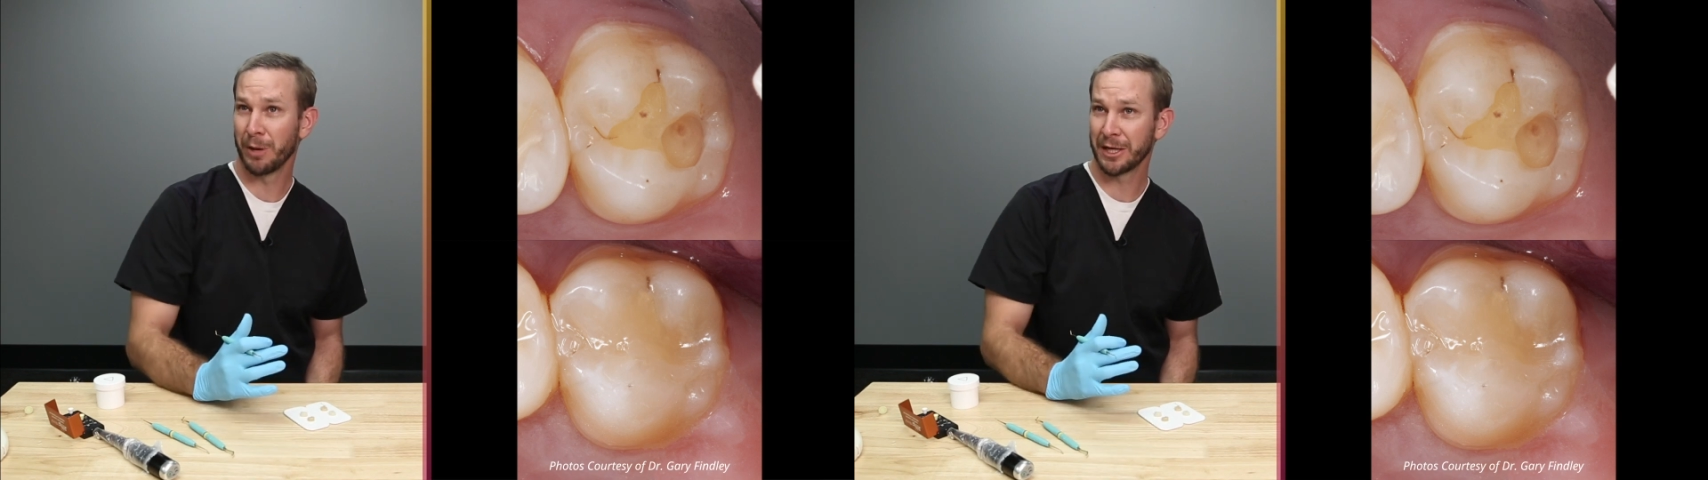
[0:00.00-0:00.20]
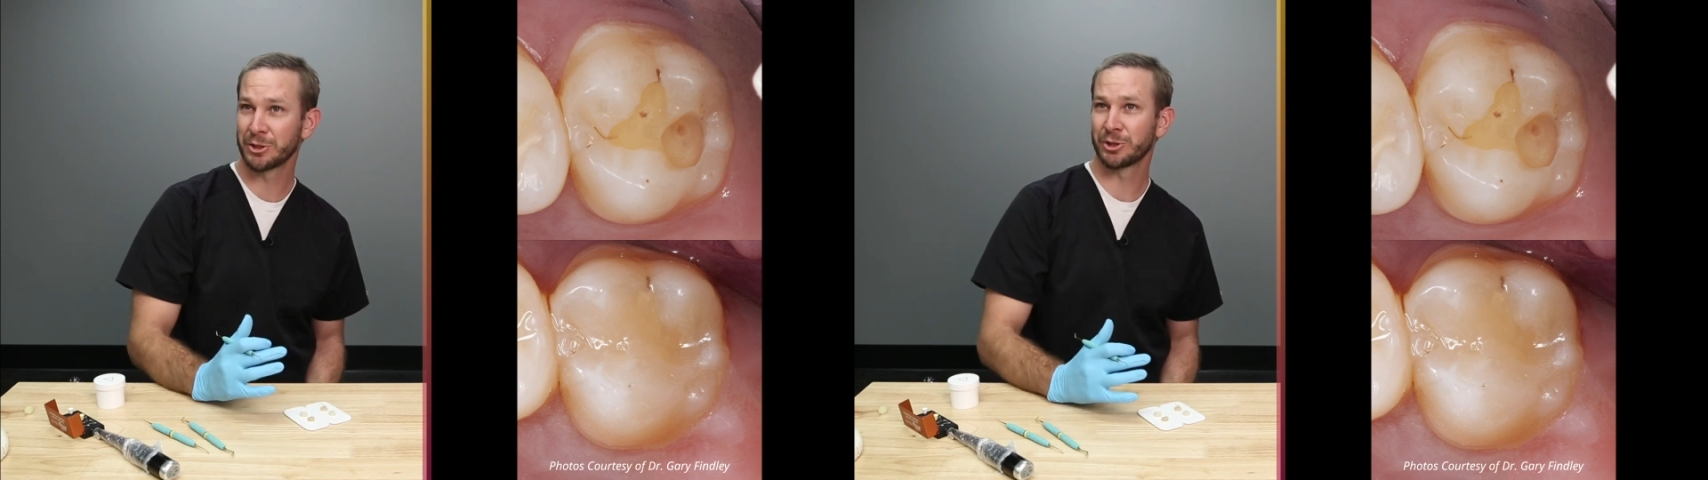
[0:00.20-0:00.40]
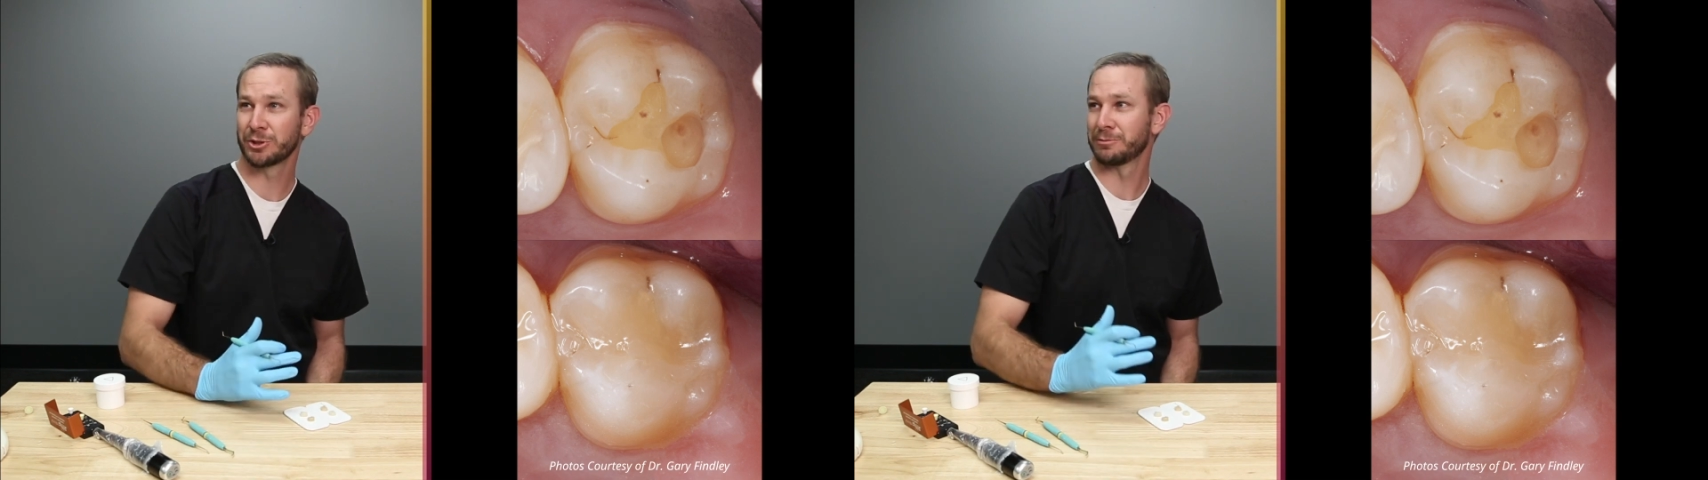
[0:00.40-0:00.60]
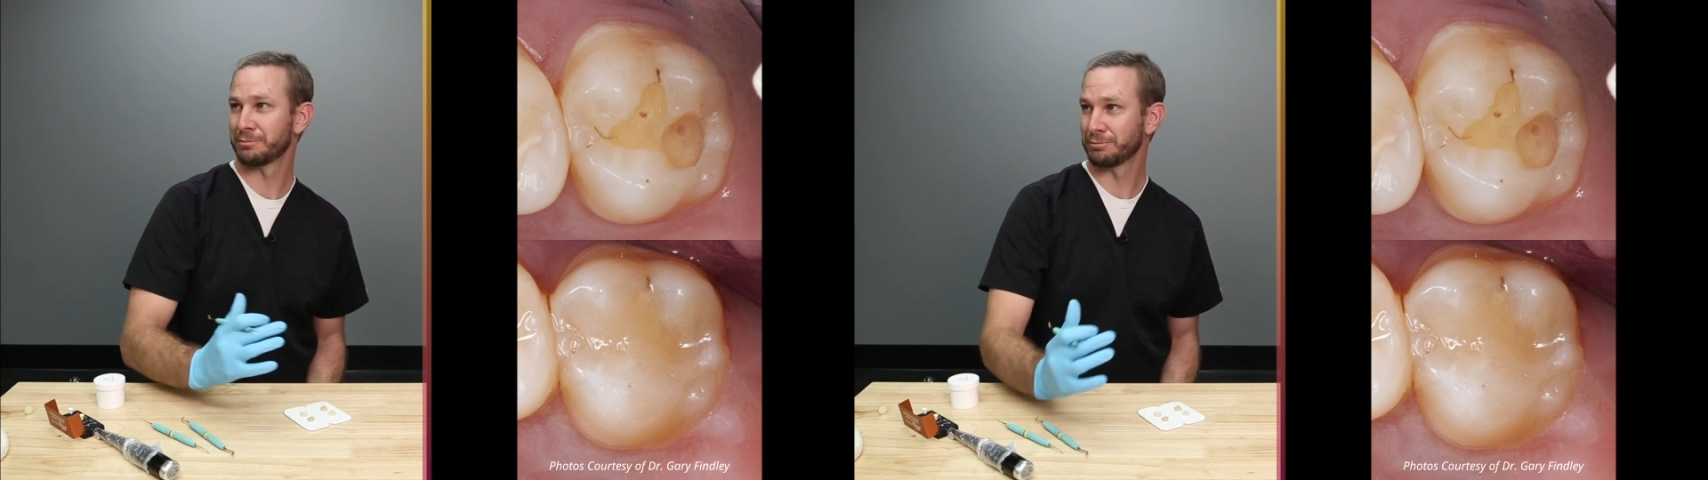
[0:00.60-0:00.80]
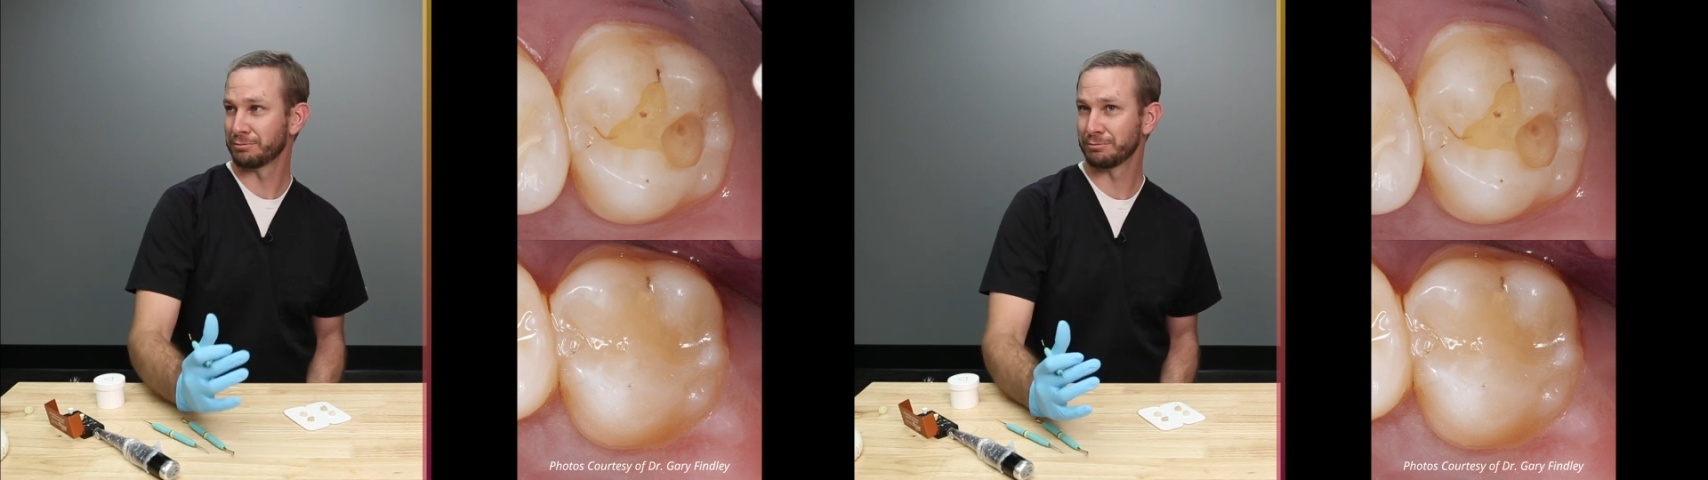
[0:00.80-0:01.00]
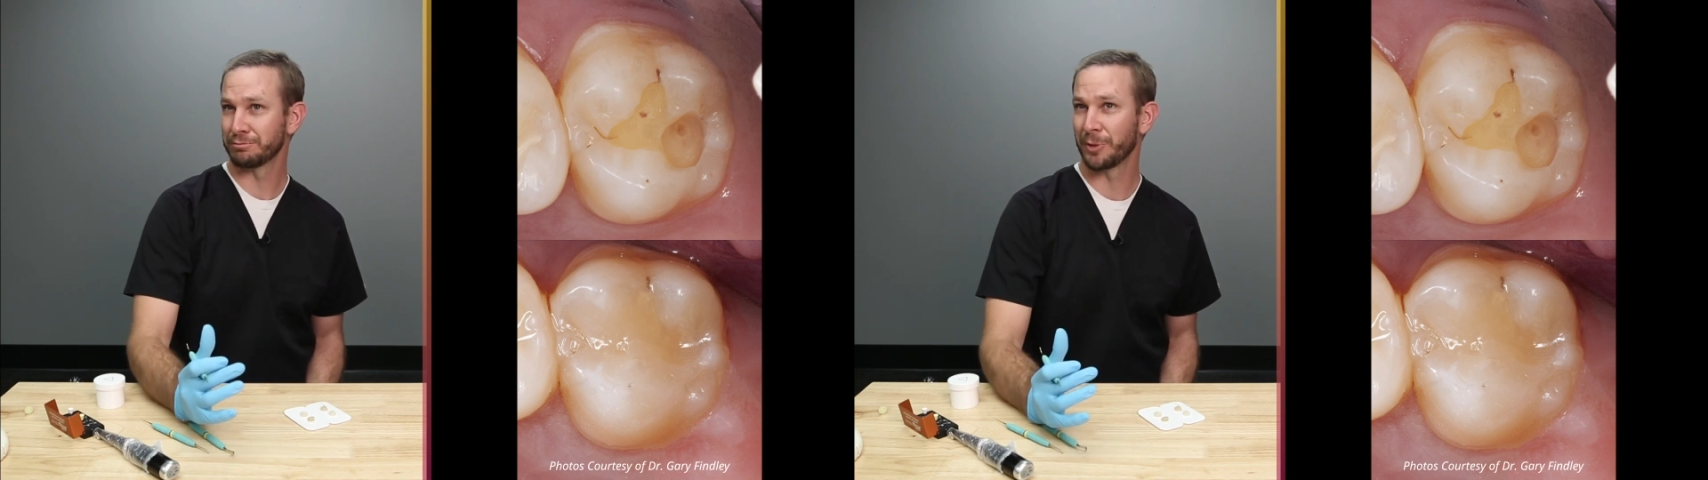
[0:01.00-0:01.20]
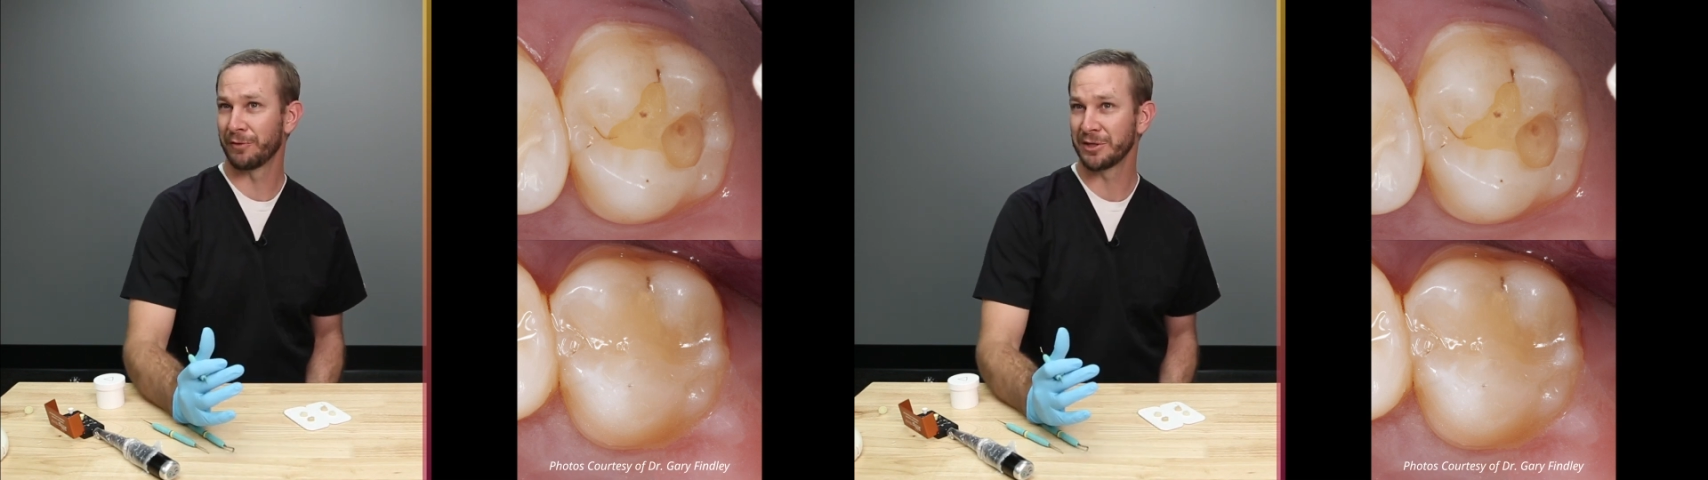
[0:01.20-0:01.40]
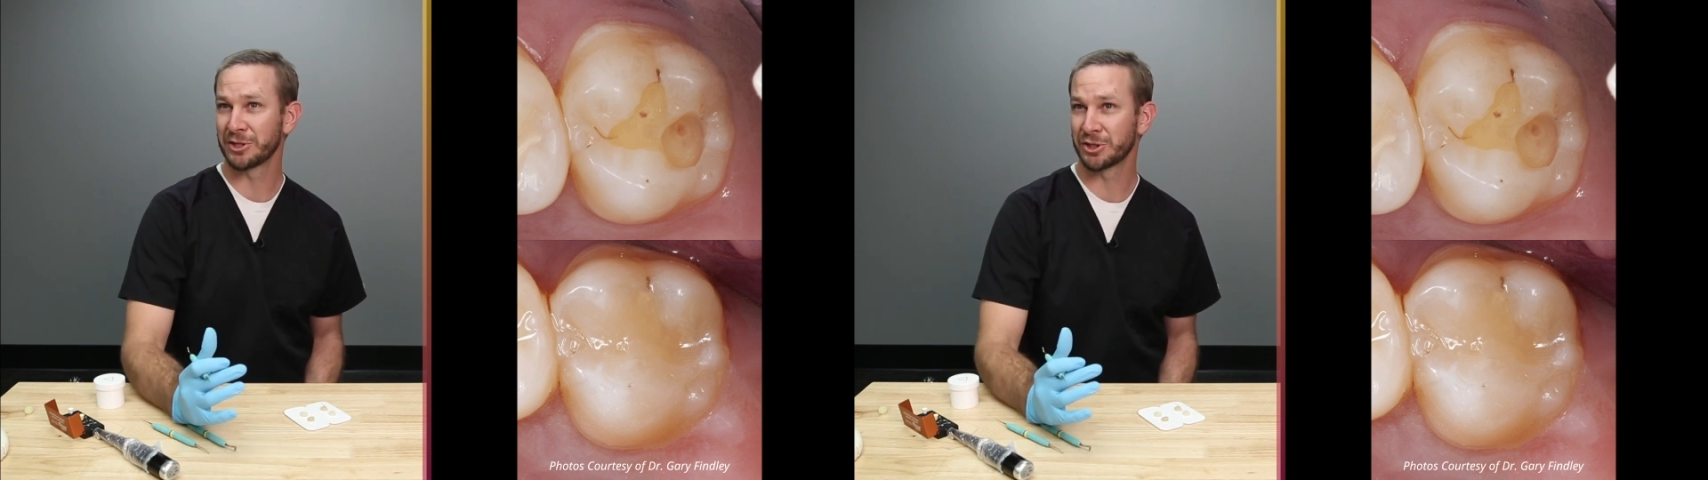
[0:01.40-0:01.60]
much
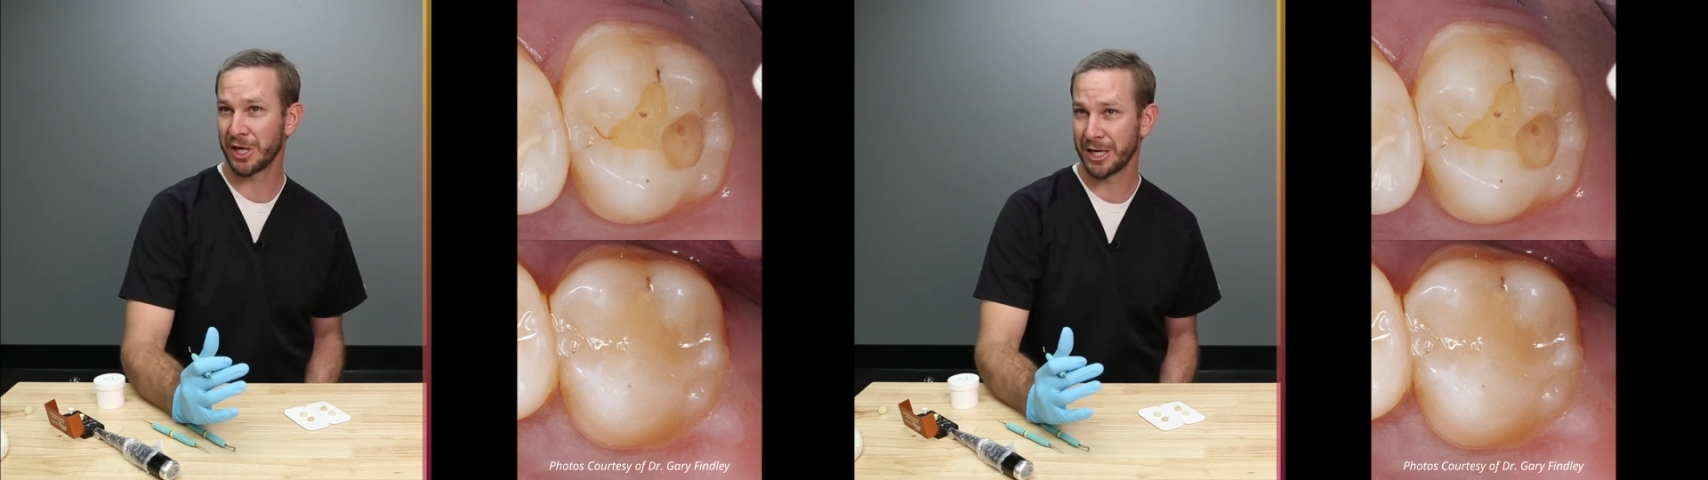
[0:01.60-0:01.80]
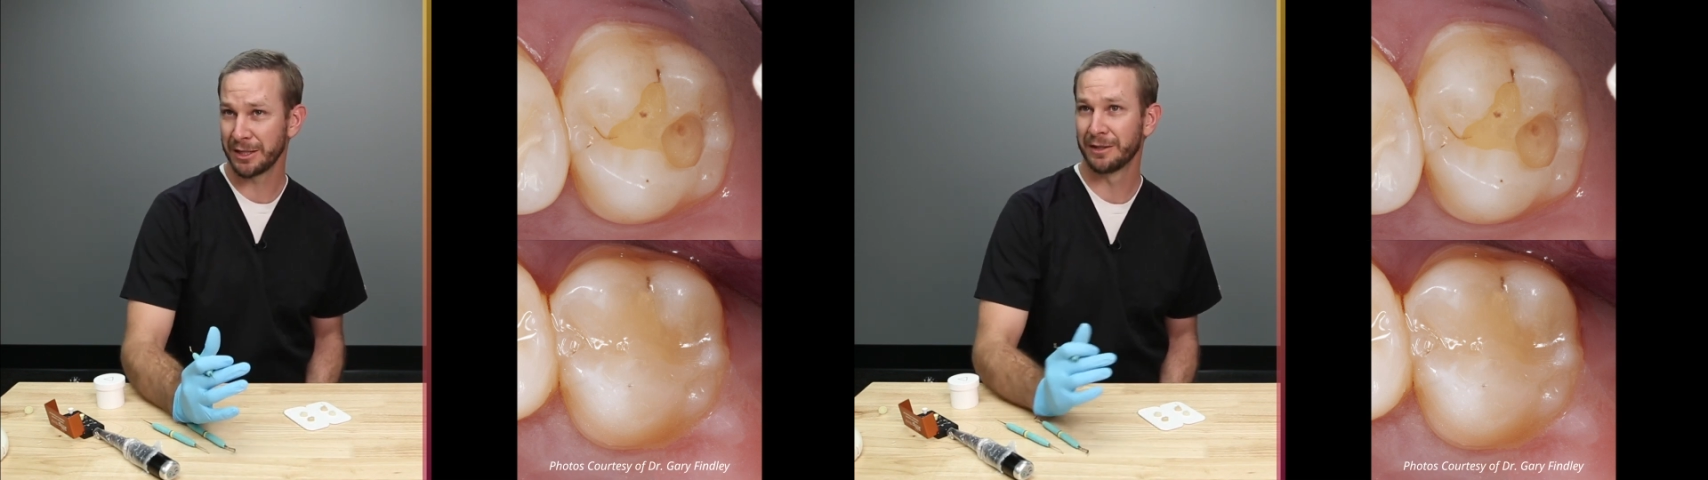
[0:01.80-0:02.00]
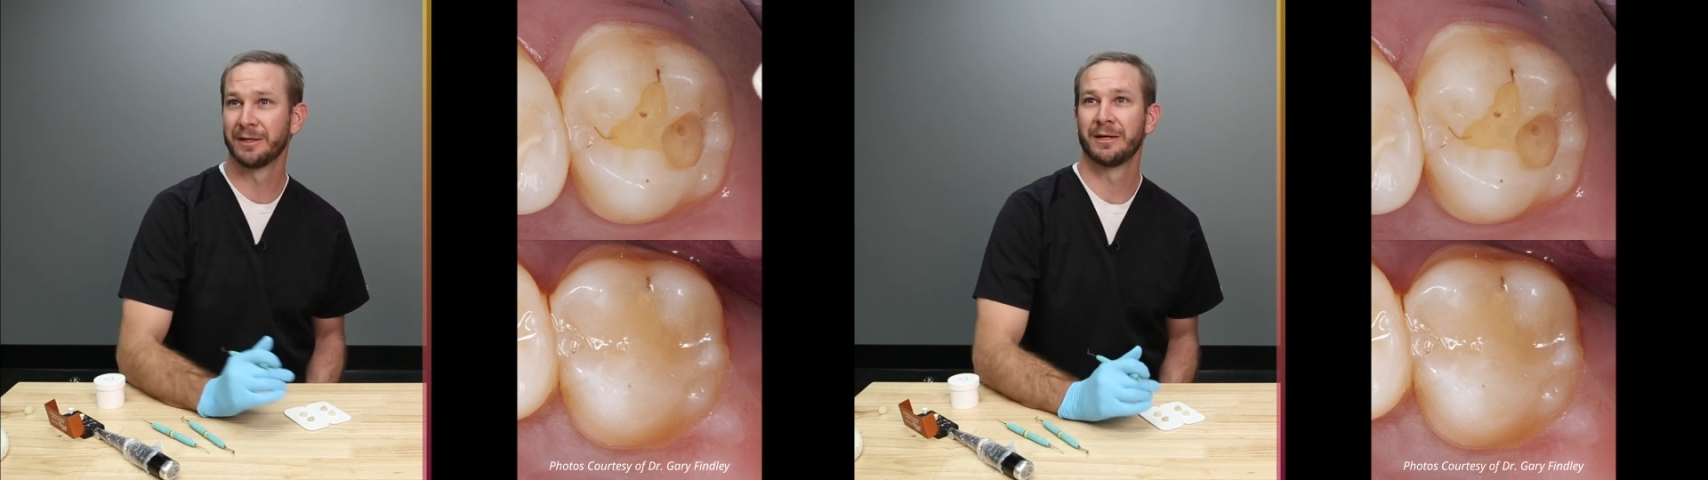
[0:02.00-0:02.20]
of each shade.